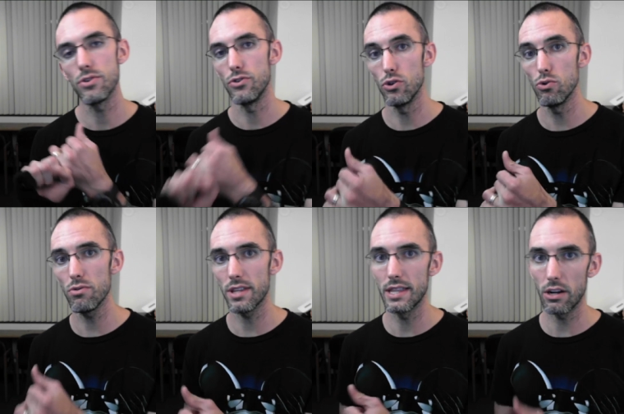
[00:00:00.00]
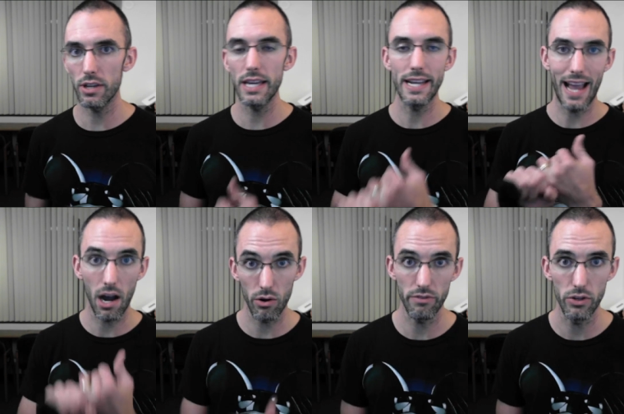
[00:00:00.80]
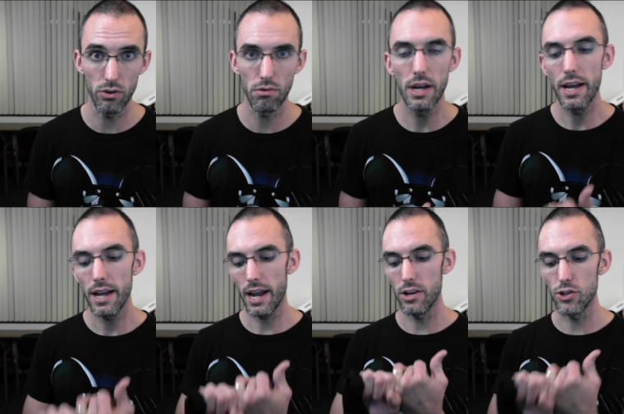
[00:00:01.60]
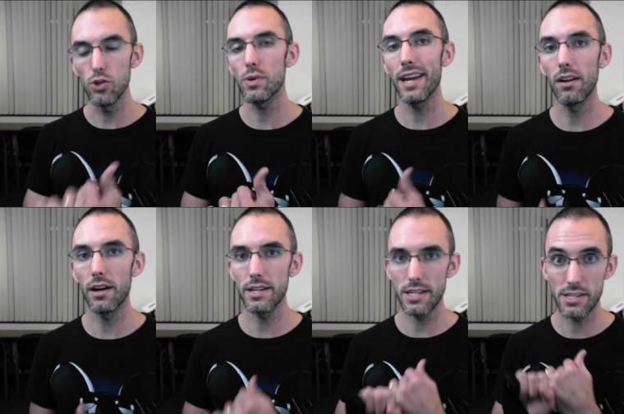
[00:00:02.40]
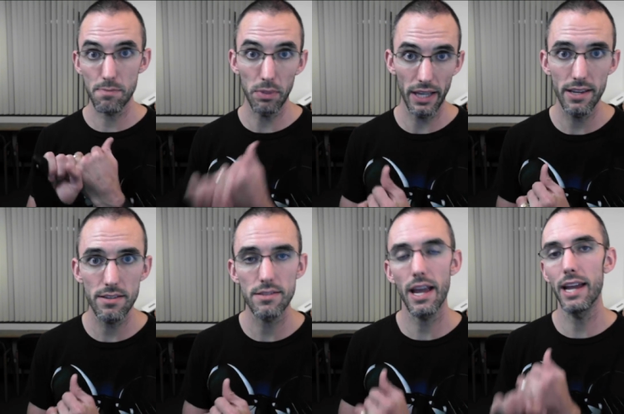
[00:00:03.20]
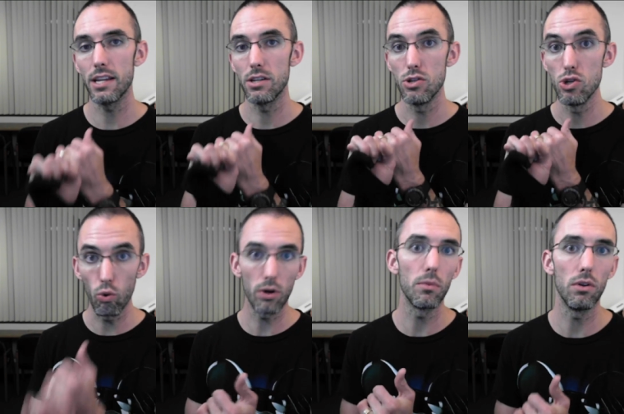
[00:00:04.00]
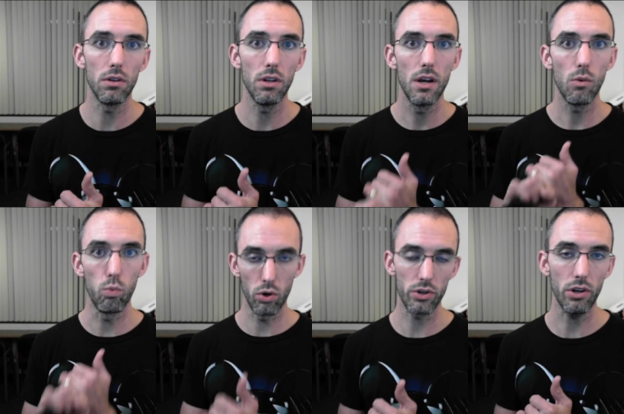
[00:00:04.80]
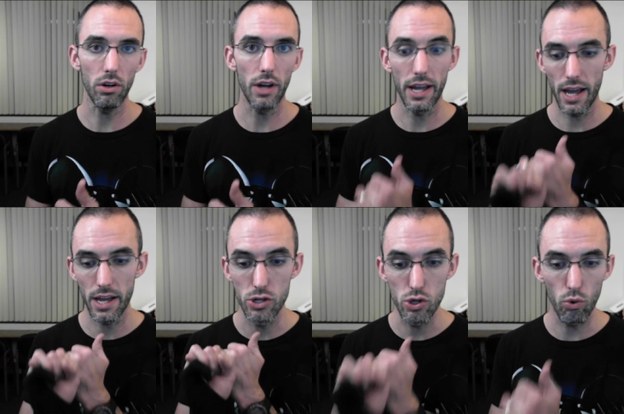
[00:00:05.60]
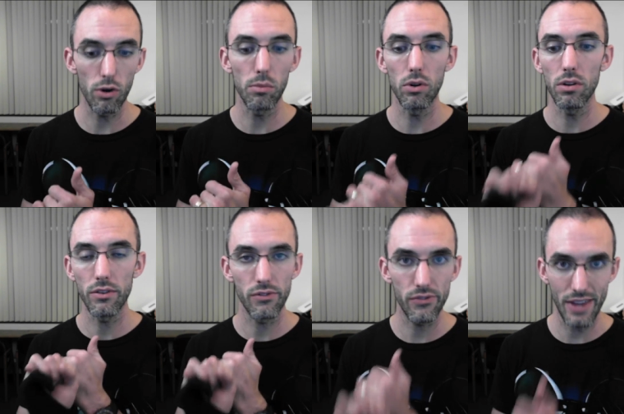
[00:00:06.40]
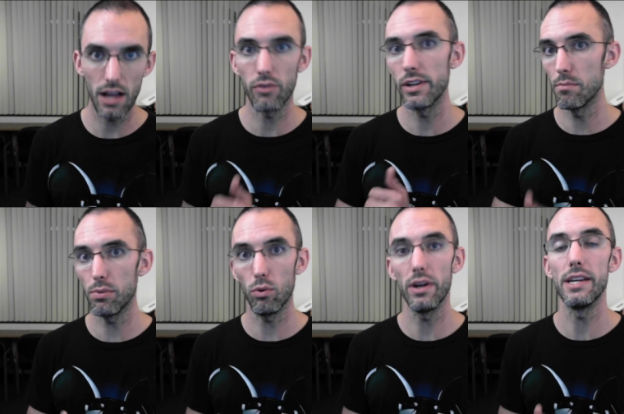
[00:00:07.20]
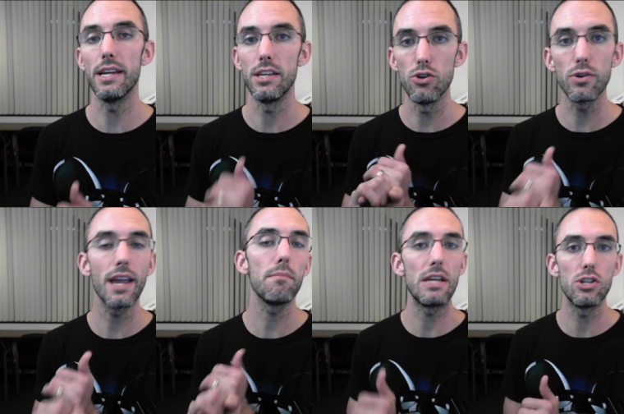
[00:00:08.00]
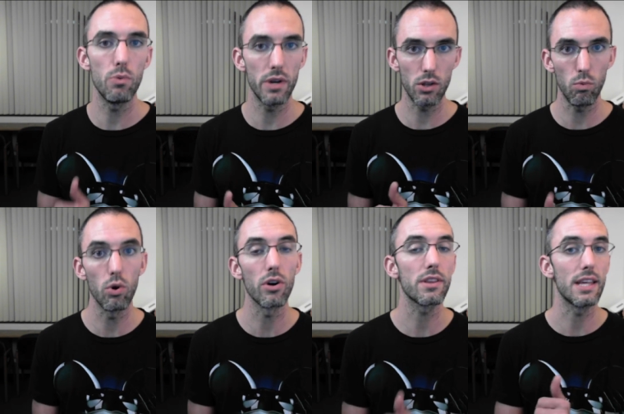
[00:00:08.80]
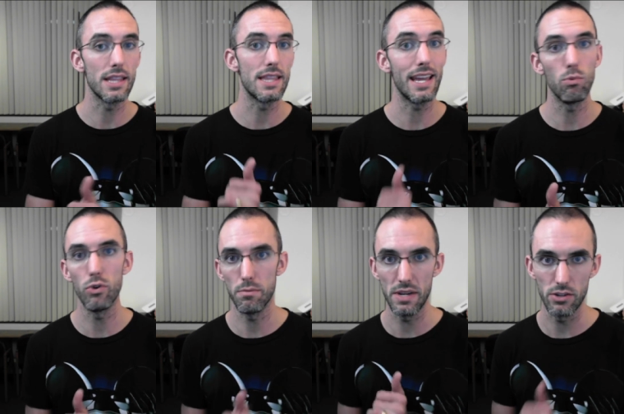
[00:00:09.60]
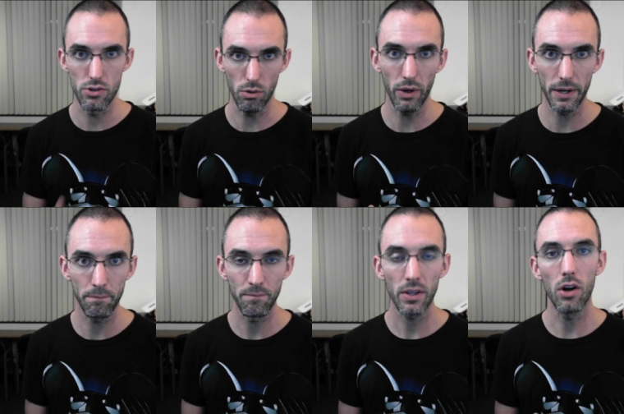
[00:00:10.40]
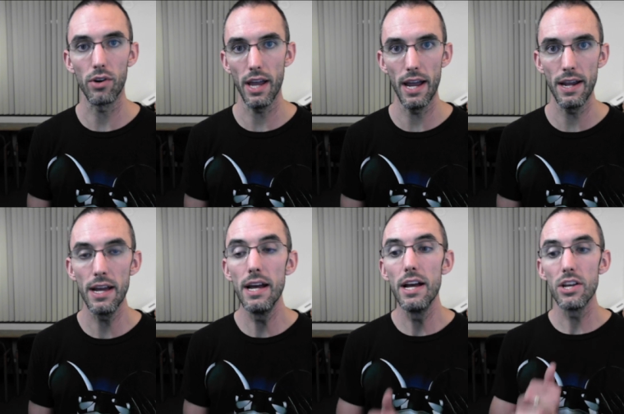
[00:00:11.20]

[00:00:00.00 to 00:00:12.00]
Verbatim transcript: to you than they're getting out of you, and you cannot displace a normal worker, a, a normal salaried employee. You can't be doing the work that they would be doing. Okay,